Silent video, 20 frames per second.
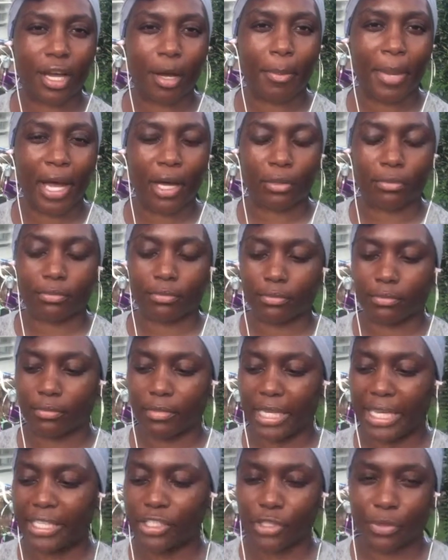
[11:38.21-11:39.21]
about
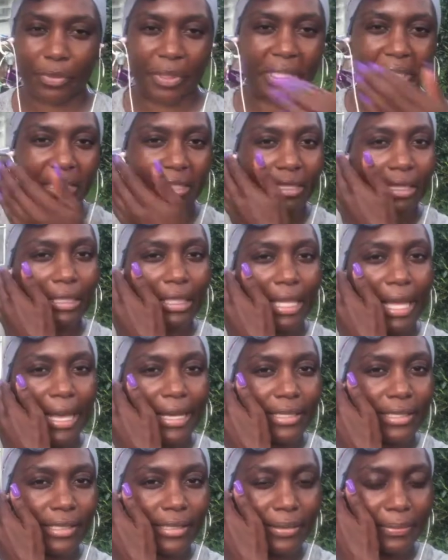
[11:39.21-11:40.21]
entering this
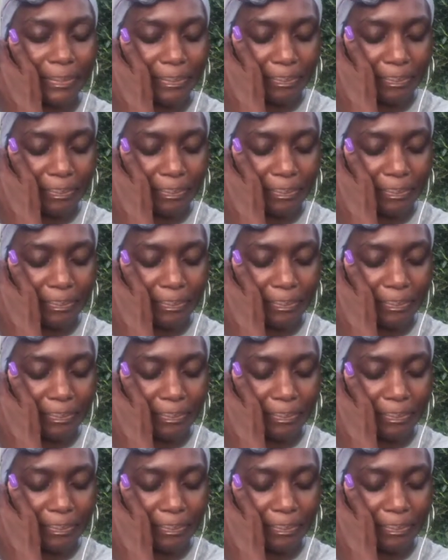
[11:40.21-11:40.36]
class.